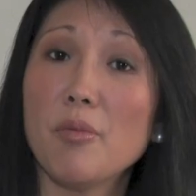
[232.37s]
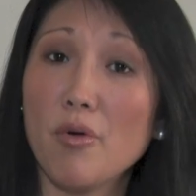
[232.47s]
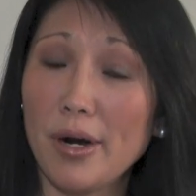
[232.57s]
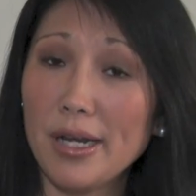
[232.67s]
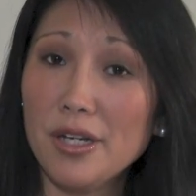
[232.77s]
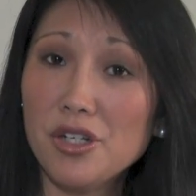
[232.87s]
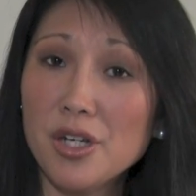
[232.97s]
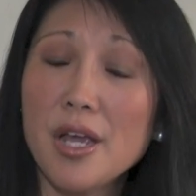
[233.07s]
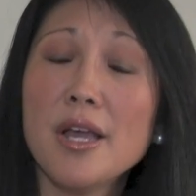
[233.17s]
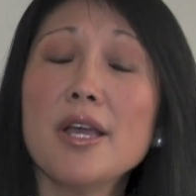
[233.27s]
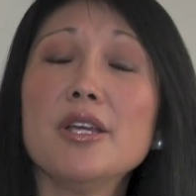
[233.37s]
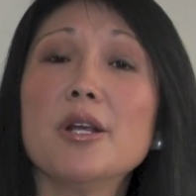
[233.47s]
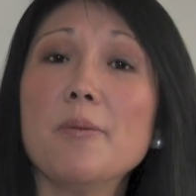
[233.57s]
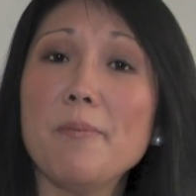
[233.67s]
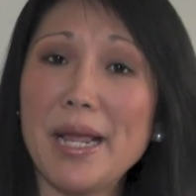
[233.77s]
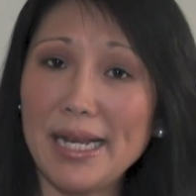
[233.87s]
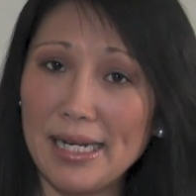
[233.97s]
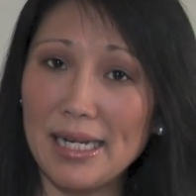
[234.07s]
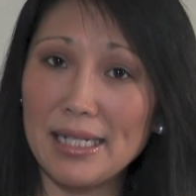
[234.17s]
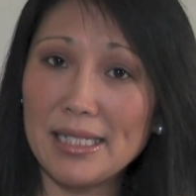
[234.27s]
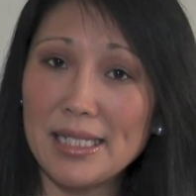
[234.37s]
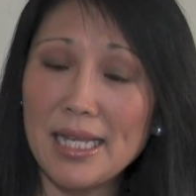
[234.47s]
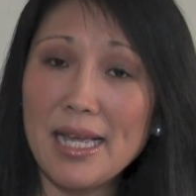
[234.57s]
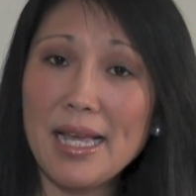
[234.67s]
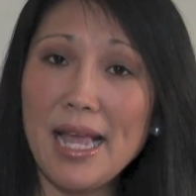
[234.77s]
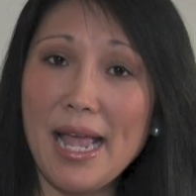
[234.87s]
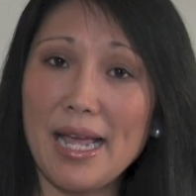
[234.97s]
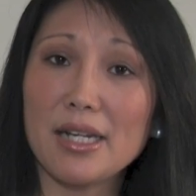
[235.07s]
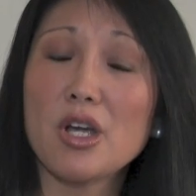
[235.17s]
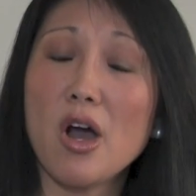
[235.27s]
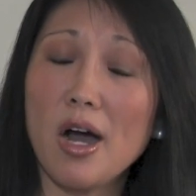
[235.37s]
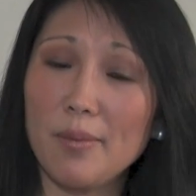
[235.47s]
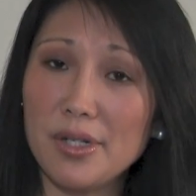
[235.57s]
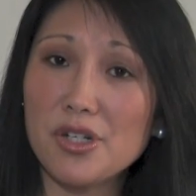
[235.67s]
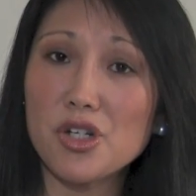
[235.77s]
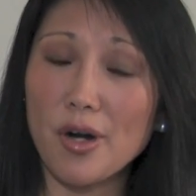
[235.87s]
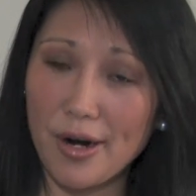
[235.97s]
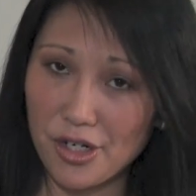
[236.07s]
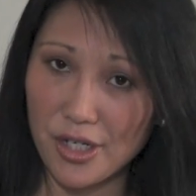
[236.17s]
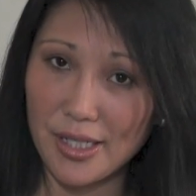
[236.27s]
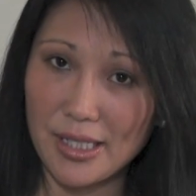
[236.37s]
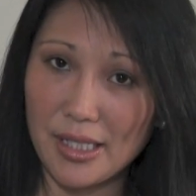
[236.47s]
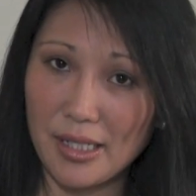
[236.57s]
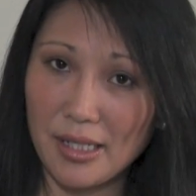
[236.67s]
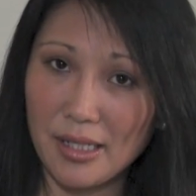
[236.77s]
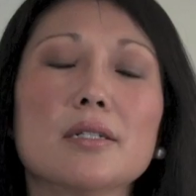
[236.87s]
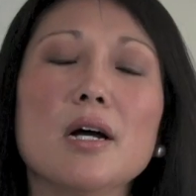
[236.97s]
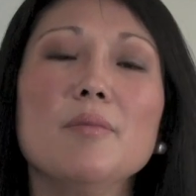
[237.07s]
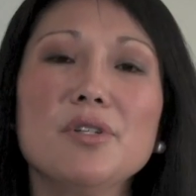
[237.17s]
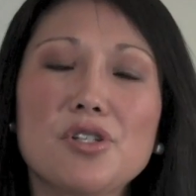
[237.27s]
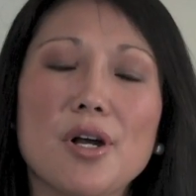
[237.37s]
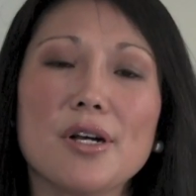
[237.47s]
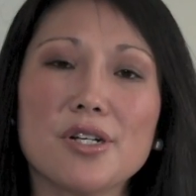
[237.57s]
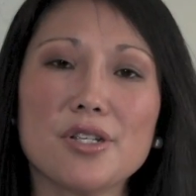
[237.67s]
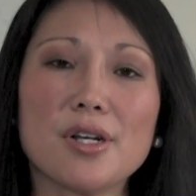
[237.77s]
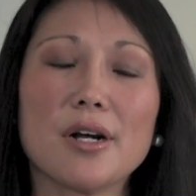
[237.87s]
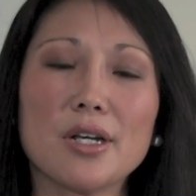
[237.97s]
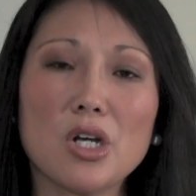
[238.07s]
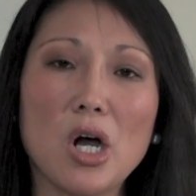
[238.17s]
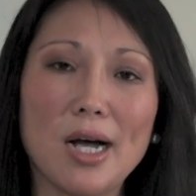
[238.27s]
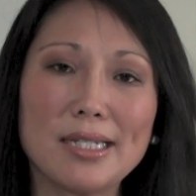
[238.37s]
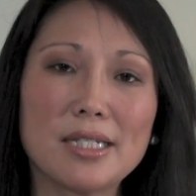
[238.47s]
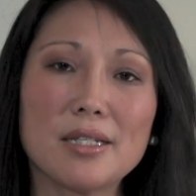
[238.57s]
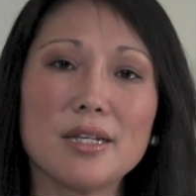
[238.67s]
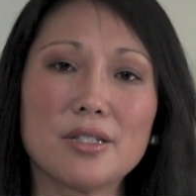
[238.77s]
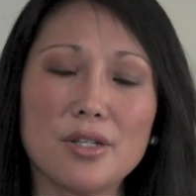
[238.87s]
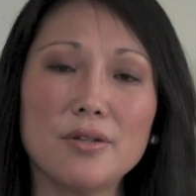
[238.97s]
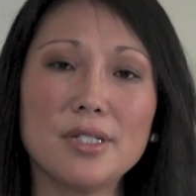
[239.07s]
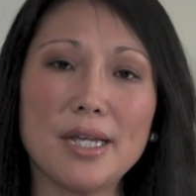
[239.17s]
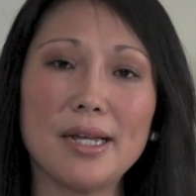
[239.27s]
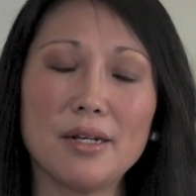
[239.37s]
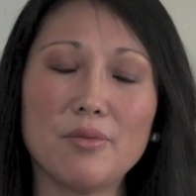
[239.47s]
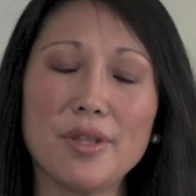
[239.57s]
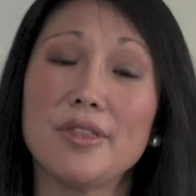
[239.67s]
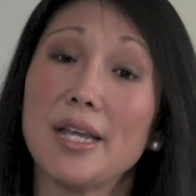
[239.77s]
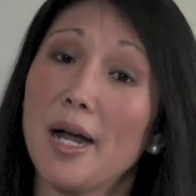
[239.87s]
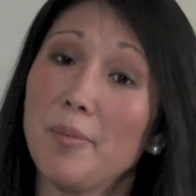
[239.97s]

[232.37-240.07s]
your mortgage, your maintenance, and common charges. Common charges are costs associated with the